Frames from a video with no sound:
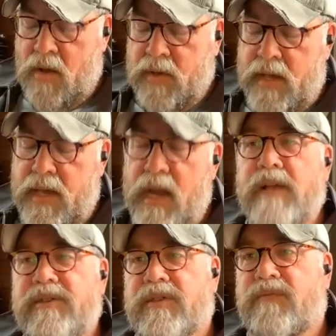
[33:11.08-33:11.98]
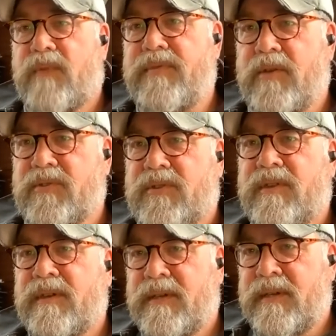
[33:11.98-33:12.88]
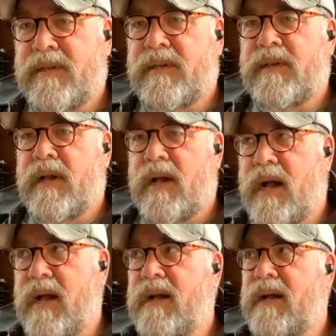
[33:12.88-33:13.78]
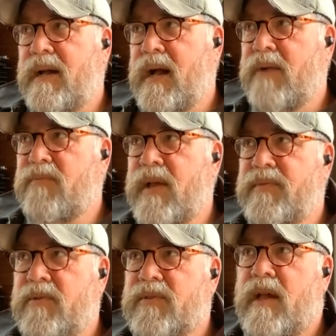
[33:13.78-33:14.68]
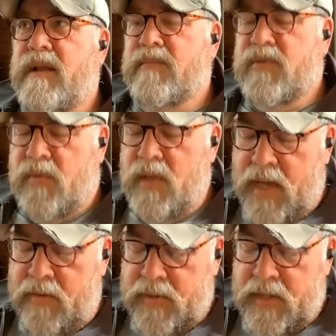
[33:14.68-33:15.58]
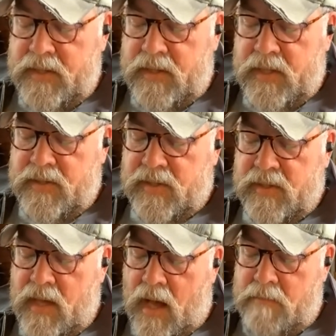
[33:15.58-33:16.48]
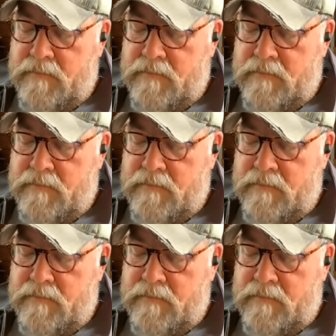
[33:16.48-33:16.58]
Okay. And I just read those. I read those items. Well, okay. Well, let's.